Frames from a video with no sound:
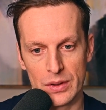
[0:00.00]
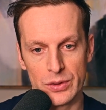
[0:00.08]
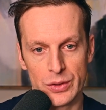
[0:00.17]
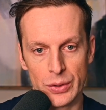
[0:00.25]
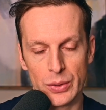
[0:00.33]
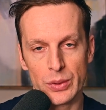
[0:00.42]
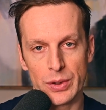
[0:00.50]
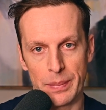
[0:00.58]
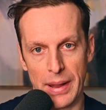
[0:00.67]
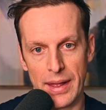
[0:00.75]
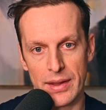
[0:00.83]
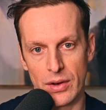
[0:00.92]
do
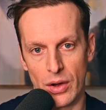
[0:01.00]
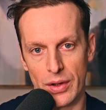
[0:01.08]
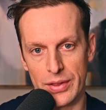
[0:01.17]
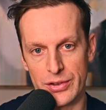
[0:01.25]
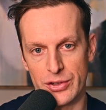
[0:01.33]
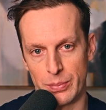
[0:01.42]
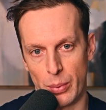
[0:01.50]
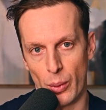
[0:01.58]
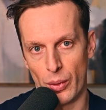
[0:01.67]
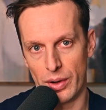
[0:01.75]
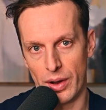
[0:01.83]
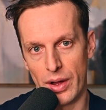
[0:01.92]
depend on the
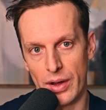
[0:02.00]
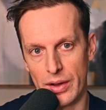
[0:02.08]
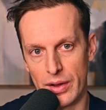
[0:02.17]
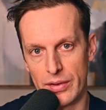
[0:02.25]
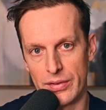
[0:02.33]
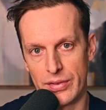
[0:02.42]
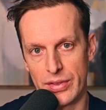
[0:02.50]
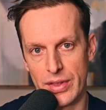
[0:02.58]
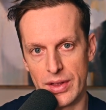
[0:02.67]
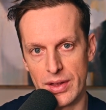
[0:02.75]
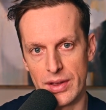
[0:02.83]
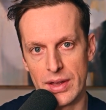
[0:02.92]
support of
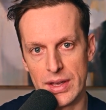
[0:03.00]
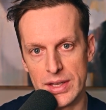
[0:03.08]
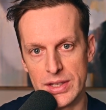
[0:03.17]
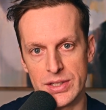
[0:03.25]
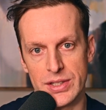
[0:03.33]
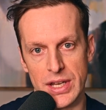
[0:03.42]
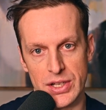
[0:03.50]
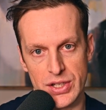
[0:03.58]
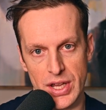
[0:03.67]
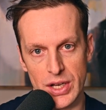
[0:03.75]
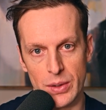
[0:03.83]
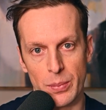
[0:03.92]
the stitch
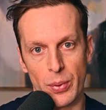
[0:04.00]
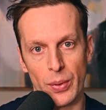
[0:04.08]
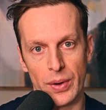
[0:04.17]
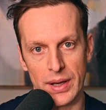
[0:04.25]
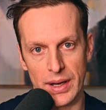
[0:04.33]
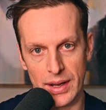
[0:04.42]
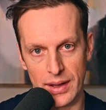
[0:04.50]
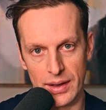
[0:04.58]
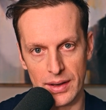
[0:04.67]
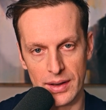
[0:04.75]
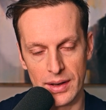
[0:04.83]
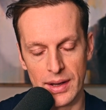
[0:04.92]
that you put
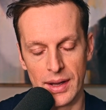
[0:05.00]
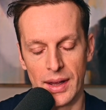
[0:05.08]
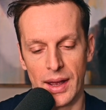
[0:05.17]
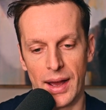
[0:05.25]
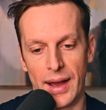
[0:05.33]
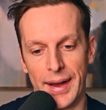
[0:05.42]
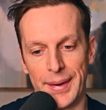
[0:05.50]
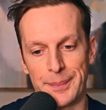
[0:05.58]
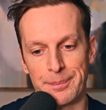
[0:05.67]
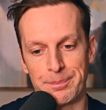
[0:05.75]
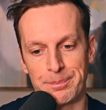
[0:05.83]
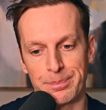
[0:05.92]
in
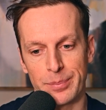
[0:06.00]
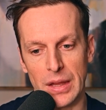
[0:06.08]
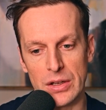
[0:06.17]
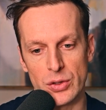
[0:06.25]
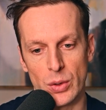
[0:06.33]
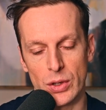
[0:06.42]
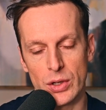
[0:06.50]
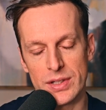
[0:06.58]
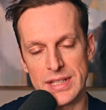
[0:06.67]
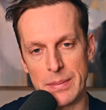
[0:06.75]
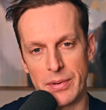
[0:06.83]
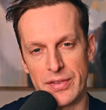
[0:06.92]
um, so a good
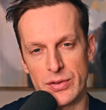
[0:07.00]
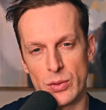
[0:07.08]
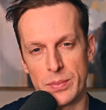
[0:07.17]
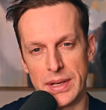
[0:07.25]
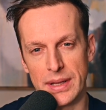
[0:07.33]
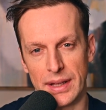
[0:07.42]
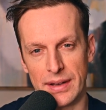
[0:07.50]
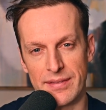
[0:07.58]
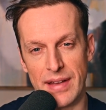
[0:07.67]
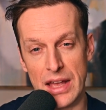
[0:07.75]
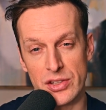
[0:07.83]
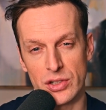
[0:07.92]
example of this would be like a
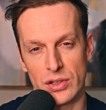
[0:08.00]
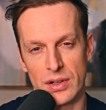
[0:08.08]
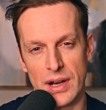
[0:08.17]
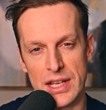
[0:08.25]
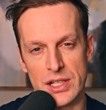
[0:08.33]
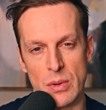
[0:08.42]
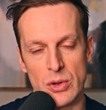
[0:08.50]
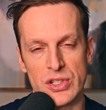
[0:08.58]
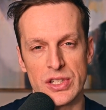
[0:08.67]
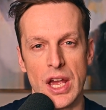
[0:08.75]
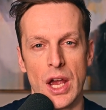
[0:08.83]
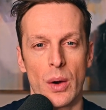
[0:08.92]
vascular
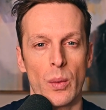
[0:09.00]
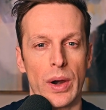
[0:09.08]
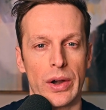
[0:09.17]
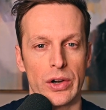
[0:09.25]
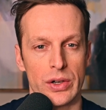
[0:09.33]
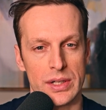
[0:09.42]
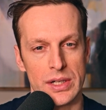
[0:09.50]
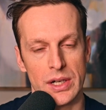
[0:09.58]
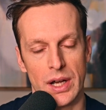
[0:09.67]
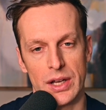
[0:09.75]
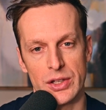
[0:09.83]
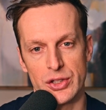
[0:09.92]
anastomosis where you're
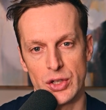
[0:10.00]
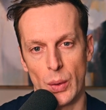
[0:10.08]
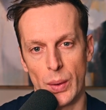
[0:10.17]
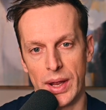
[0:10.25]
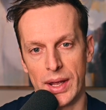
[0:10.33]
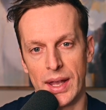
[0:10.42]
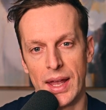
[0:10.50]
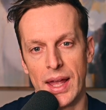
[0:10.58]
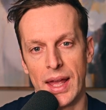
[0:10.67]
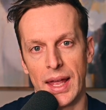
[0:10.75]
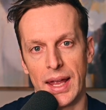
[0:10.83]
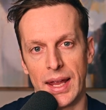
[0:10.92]
uh, sewing
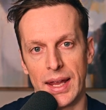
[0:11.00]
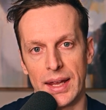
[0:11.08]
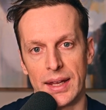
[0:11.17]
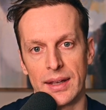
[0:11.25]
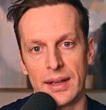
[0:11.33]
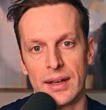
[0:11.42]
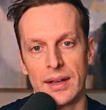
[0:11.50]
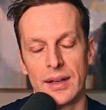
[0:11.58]
a,